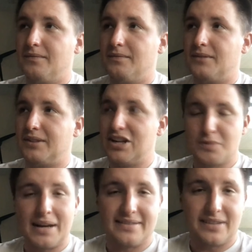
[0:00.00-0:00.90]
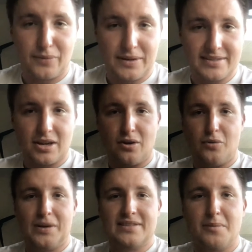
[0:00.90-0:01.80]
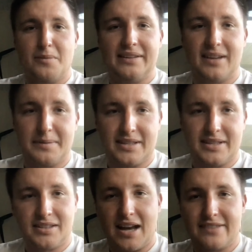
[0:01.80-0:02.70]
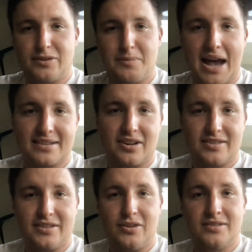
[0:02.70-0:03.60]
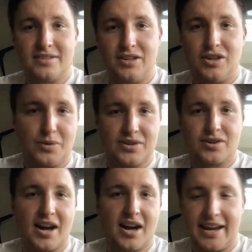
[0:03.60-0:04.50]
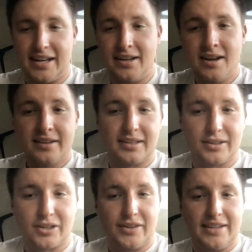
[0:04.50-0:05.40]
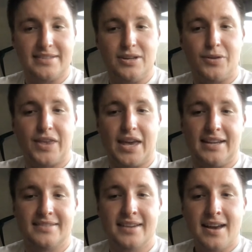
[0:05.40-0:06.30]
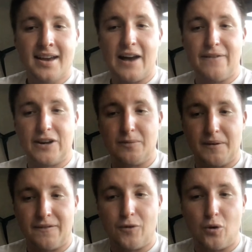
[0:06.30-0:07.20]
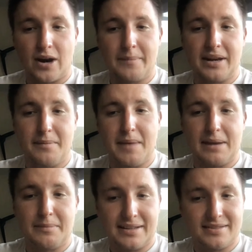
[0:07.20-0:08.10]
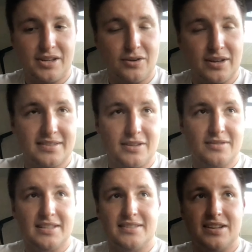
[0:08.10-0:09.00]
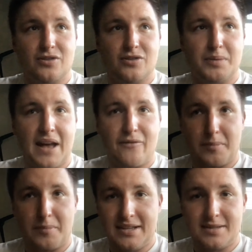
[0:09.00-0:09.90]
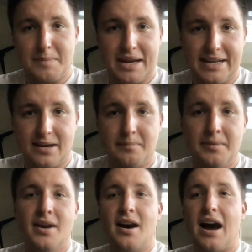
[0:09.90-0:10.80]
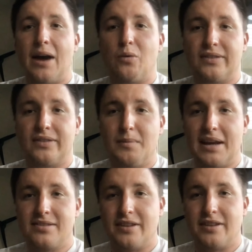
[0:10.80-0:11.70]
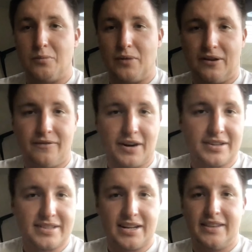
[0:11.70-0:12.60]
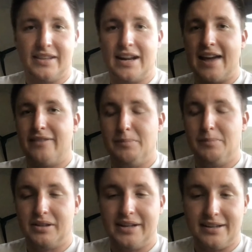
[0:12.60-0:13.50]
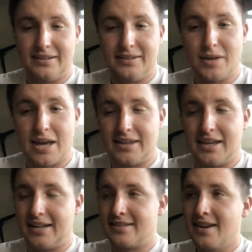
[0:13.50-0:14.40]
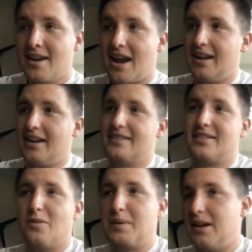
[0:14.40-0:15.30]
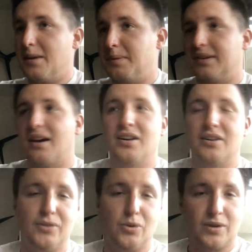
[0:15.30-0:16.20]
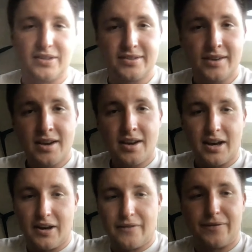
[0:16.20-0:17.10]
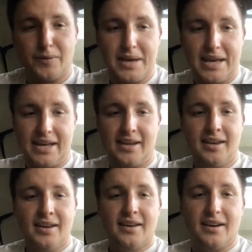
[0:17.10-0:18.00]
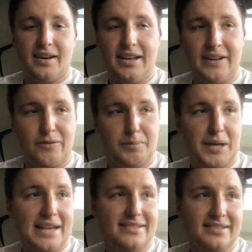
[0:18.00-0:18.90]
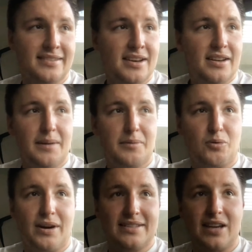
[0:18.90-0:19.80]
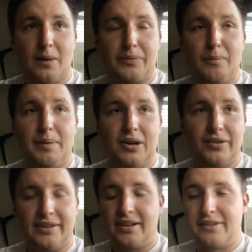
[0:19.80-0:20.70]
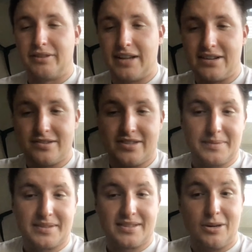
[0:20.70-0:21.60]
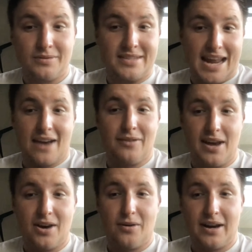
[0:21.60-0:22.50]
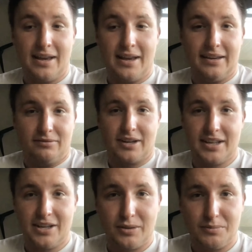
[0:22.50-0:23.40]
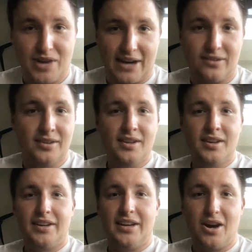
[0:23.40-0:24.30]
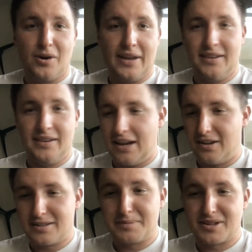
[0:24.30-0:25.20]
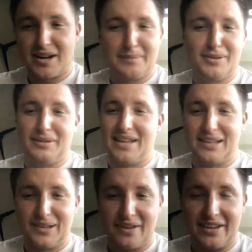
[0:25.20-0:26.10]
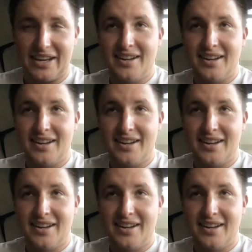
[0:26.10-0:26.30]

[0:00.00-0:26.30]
teach myself. We so many times in the classroom ask our students to do and try and to learn these new things. I figured before I'm going to make my students use this digital platform in this medium, I want to make sure that I'm well versed in it, that I have the ability to do that things, and it has opened up a ton of doors for me in different places. Number one, it's helped build a ton of relationships. Students now know I run a YouTube channel, and they all subscribe to it. They love it.